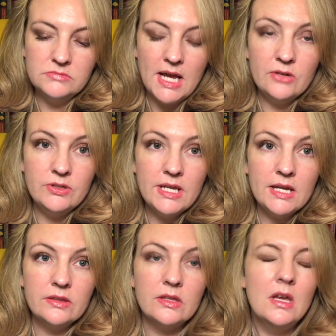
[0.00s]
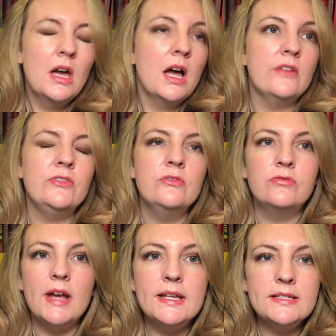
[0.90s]
Henry VIII. If you've
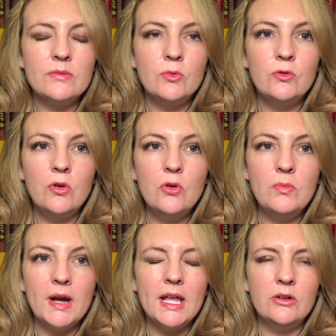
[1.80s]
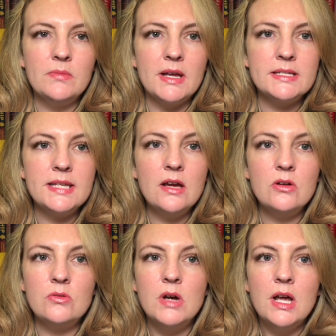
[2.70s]
read Wolf Hall by Hilary
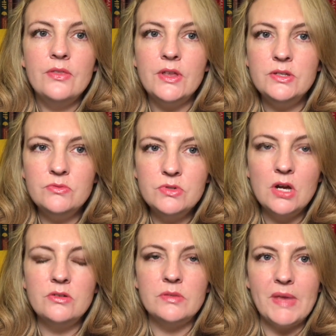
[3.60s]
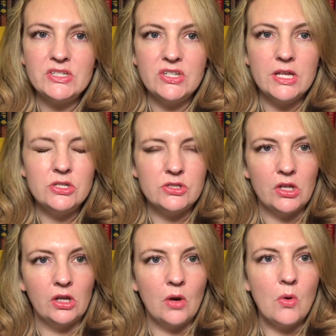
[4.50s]
Mantel, then you know the machinations
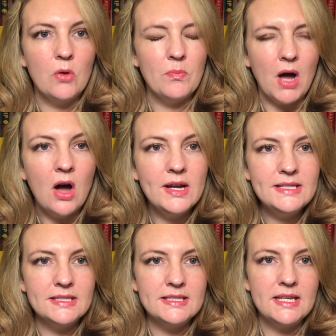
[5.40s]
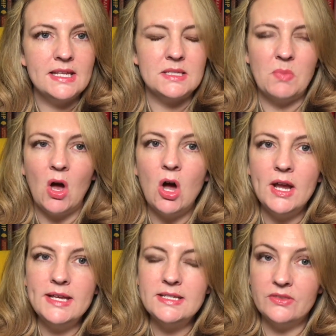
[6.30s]
that go on behind the scenes,
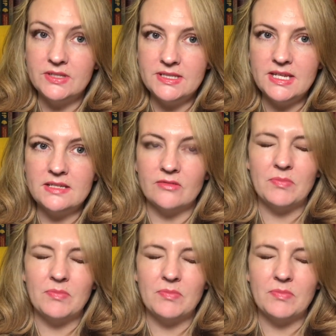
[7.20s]
behind the seat